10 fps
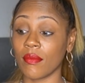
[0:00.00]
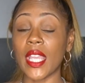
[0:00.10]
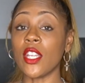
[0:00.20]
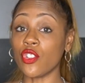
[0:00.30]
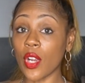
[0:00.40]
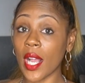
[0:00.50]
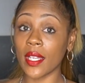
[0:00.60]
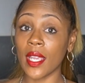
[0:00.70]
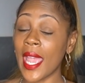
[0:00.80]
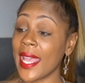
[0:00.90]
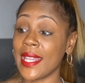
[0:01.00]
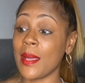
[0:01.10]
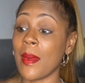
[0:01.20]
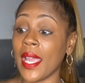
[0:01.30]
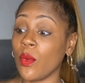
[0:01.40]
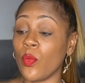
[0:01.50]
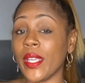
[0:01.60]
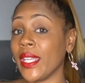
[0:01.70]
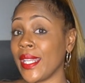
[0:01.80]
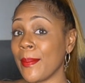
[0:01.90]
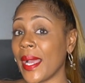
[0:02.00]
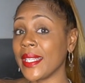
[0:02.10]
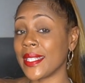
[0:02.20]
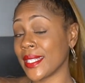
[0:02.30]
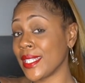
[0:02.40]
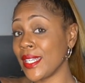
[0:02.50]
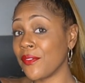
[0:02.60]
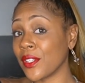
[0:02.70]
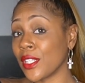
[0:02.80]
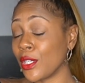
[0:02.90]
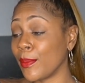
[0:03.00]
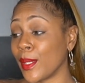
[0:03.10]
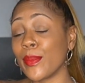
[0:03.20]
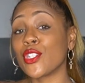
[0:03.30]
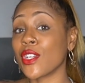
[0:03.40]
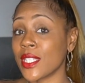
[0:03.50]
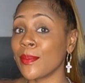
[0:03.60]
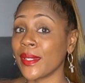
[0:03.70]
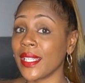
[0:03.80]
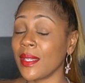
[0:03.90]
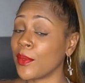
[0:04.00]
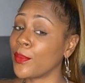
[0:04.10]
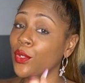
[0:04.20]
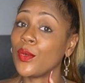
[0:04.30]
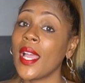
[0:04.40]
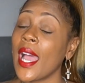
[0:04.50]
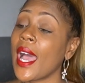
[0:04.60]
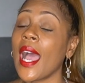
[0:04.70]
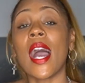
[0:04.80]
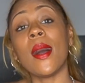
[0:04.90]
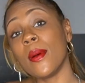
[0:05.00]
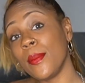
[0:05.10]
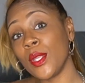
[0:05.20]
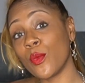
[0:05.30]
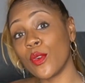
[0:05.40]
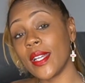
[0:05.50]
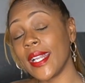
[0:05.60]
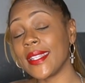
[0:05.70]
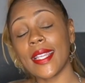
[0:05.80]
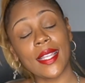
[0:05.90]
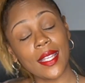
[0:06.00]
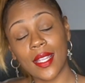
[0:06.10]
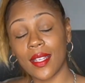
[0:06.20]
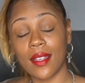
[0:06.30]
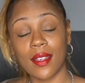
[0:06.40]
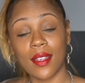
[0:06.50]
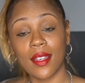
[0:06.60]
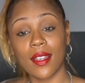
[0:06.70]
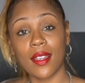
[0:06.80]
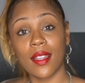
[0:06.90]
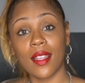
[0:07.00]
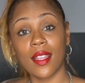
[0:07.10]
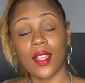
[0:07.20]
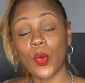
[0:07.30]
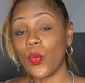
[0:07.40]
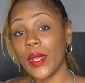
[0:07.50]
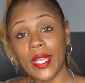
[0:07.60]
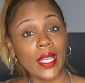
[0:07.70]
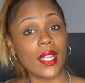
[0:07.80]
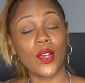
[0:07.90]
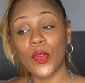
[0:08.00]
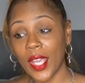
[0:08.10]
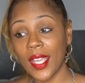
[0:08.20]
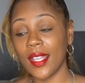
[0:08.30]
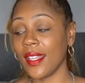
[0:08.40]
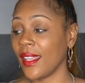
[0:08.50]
They can try, and they might win. They might succeed for a little bit, but trust and believe, boo-boo, I'm gonna be the one at the end winning, okay?